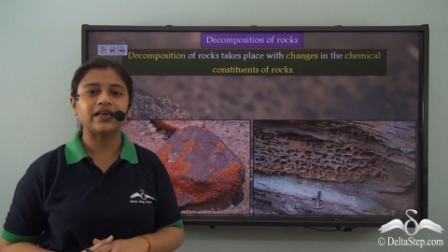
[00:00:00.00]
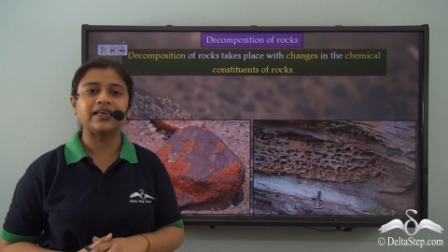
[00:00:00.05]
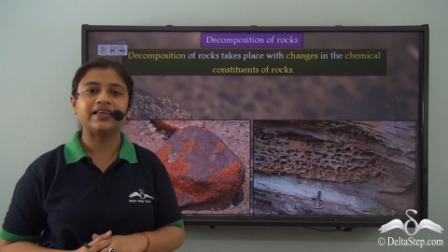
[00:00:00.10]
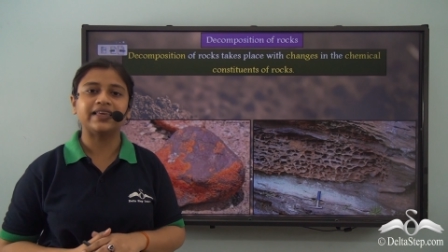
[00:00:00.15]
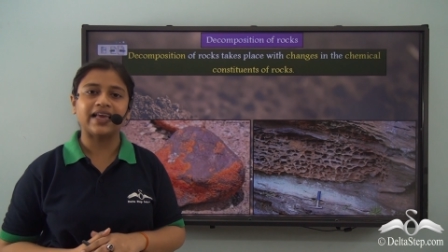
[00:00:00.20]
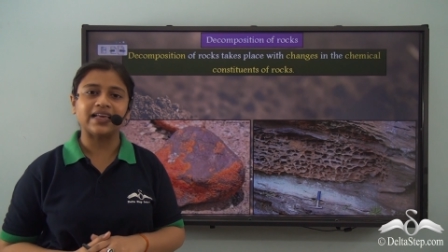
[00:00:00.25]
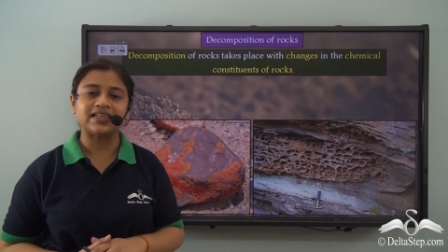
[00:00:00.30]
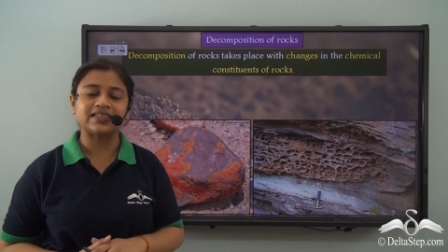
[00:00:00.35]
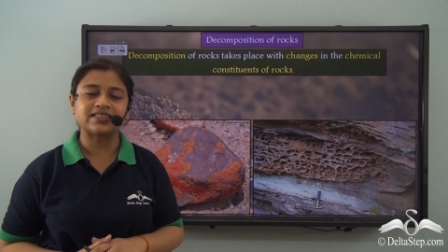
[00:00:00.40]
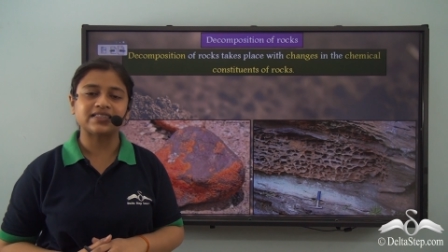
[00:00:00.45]

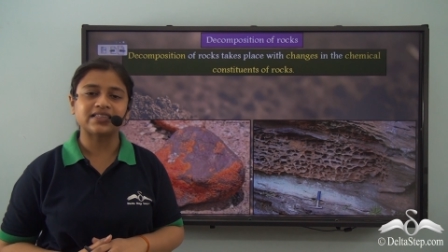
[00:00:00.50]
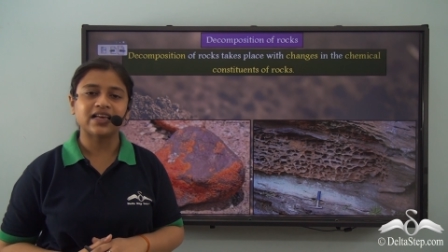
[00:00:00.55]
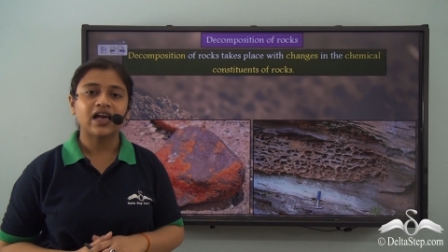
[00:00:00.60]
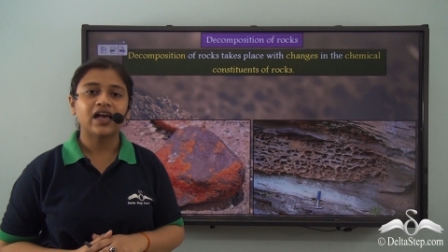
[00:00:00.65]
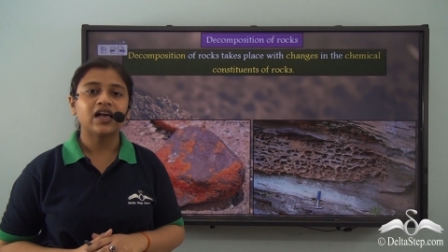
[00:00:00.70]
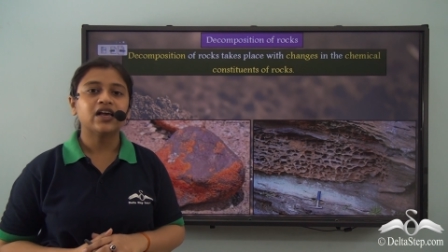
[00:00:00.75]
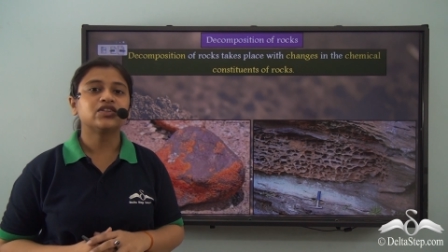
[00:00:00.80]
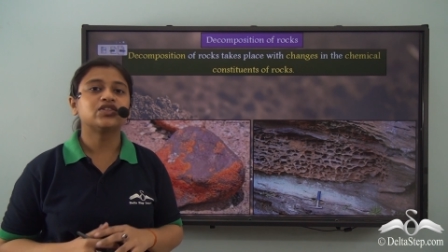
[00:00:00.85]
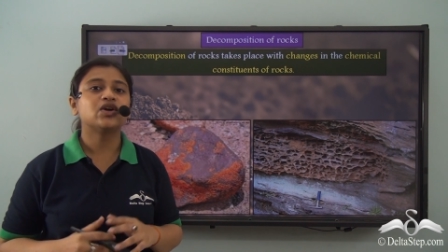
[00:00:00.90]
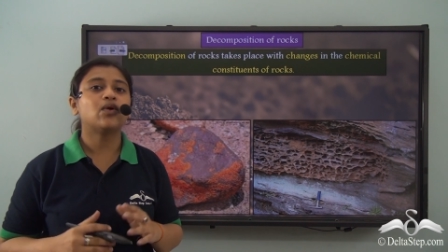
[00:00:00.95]
Yes,
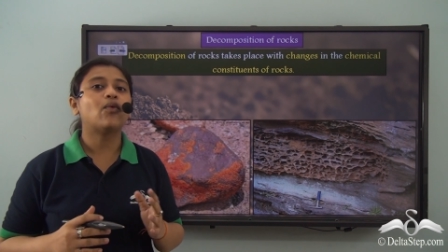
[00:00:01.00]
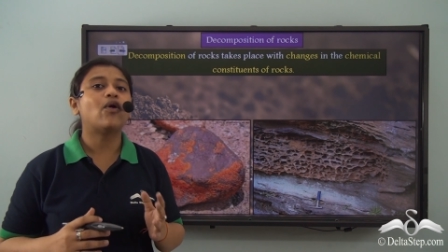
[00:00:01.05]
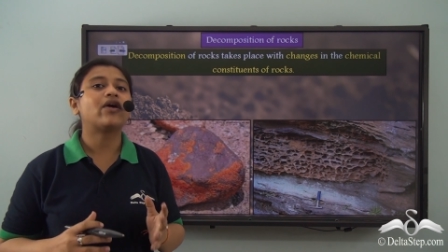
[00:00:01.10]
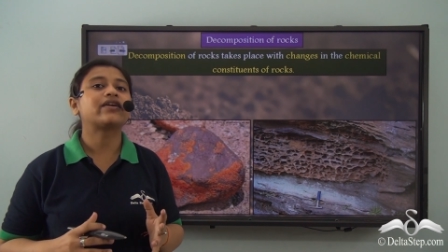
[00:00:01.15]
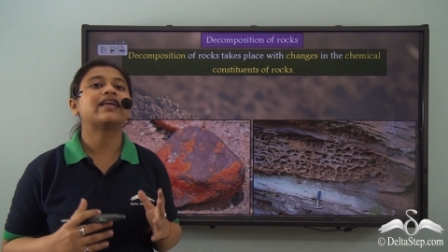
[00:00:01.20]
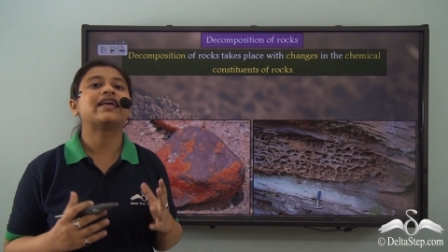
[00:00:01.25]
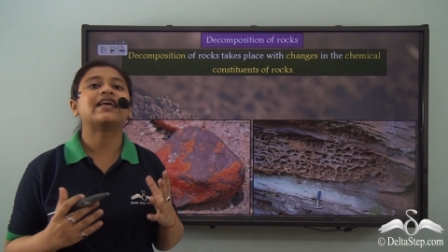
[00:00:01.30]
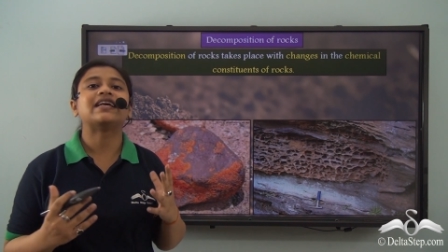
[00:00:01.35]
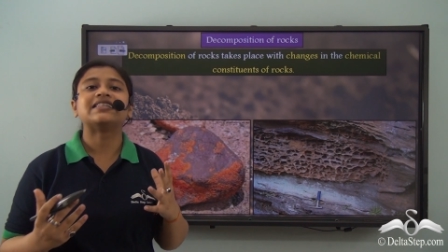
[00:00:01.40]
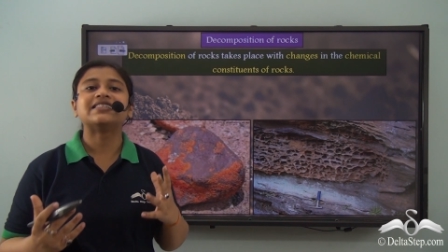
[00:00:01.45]
so
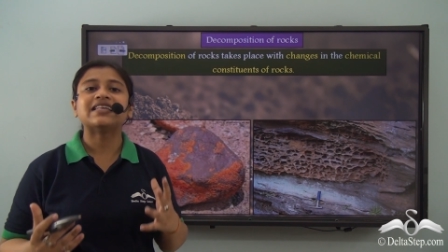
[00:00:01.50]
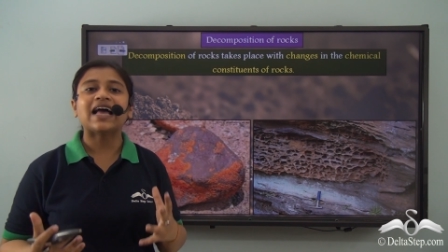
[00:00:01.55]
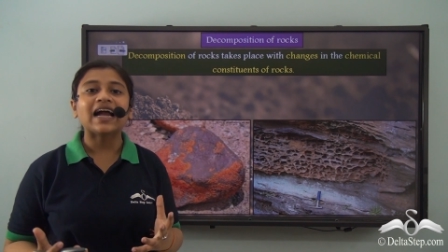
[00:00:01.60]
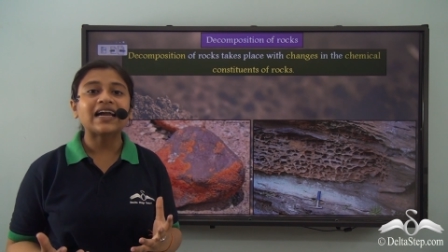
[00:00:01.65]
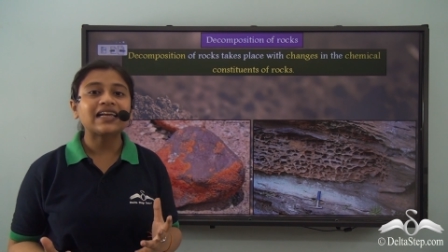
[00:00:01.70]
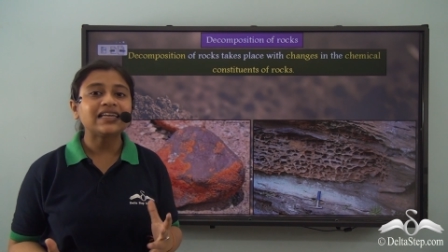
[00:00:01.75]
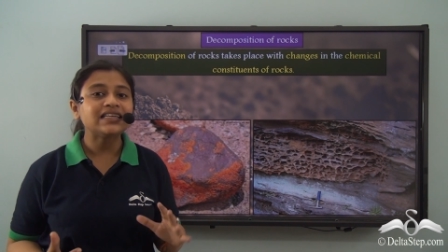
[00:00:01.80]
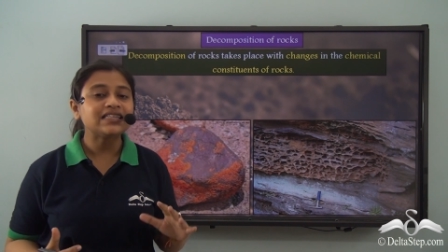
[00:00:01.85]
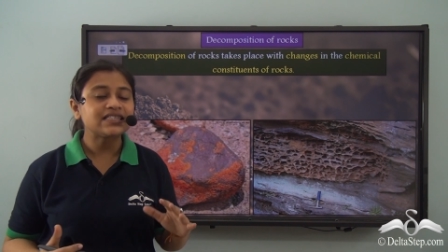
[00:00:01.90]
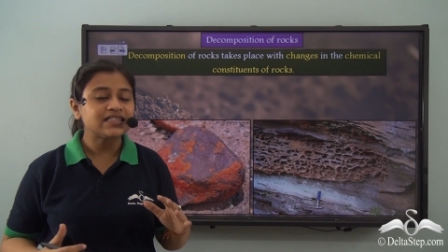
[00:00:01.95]
what
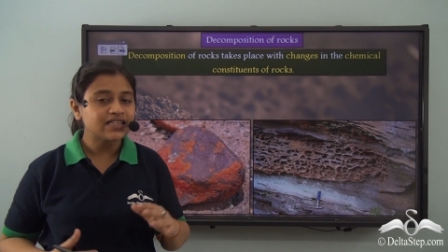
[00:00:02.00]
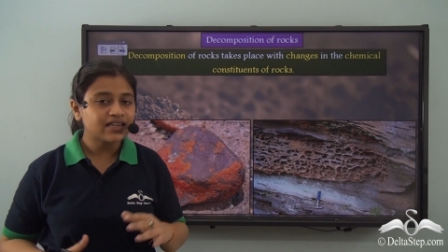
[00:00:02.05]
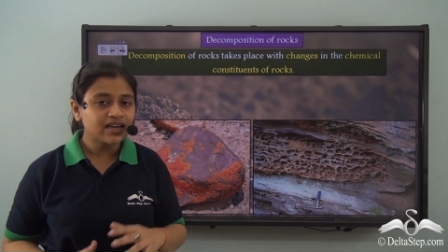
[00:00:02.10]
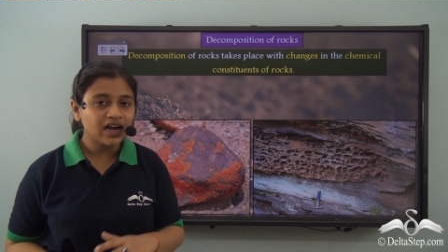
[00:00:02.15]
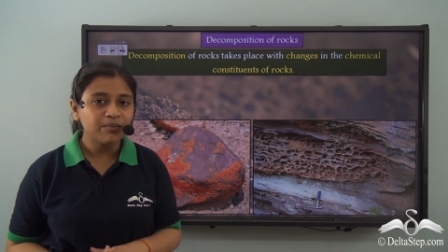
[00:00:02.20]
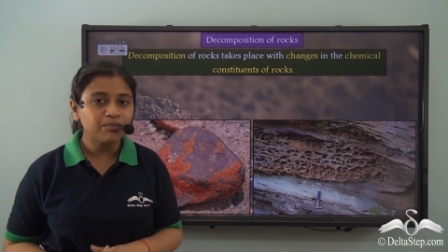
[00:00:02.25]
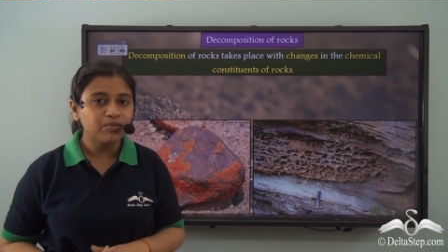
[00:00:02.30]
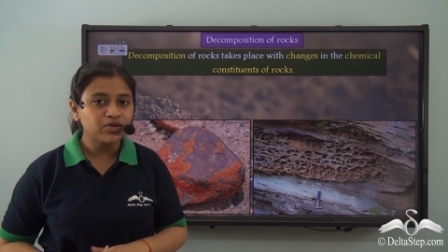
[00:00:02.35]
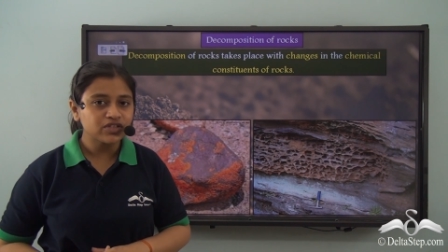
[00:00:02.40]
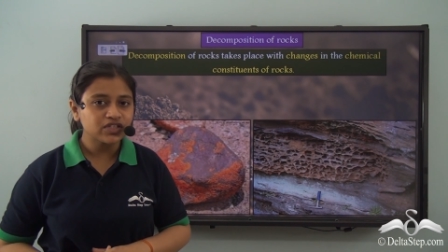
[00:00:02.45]
exactly is
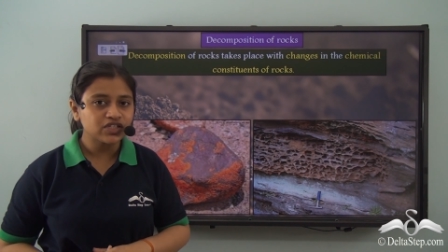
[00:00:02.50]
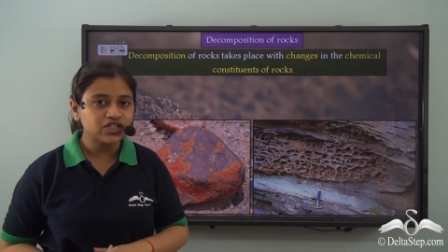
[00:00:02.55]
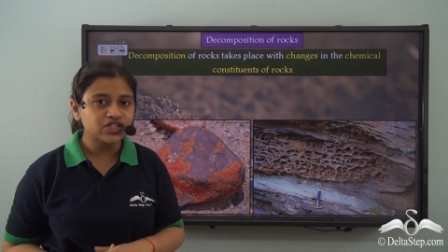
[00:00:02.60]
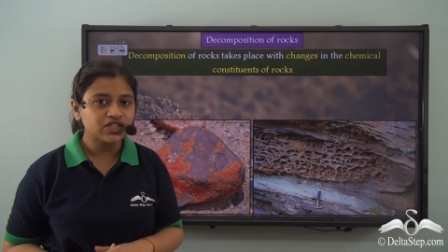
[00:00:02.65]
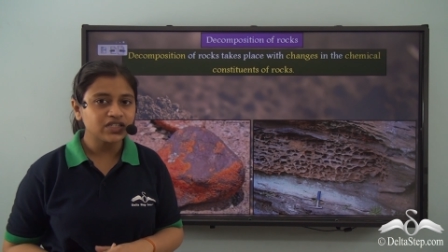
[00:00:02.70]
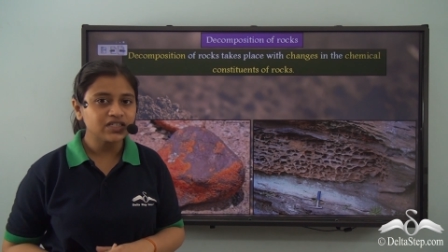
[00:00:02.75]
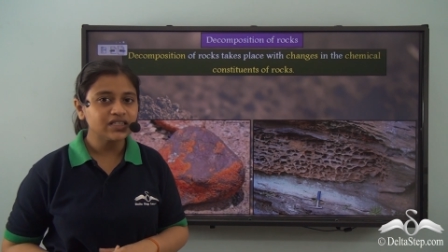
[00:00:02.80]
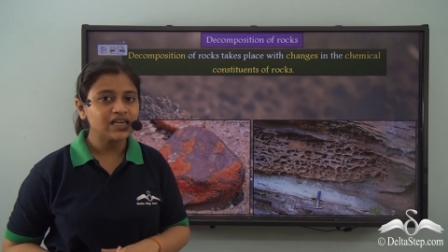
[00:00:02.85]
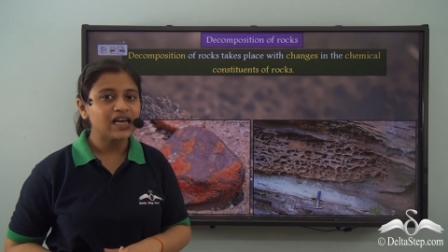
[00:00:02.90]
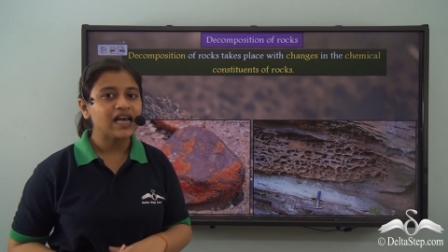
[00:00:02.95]

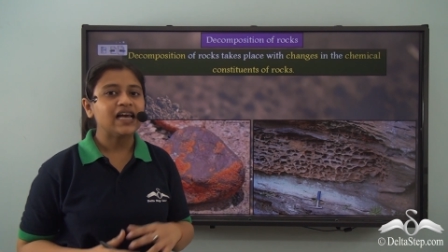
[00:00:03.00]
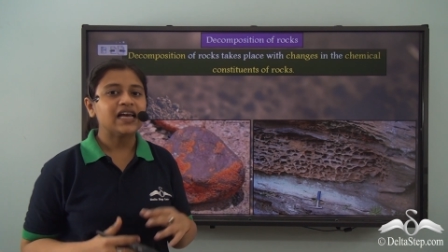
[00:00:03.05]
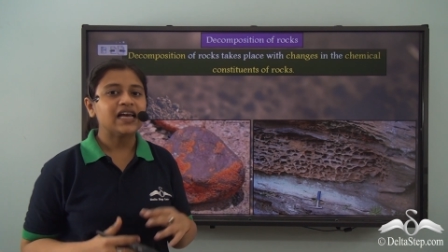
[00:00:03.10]
decomposition?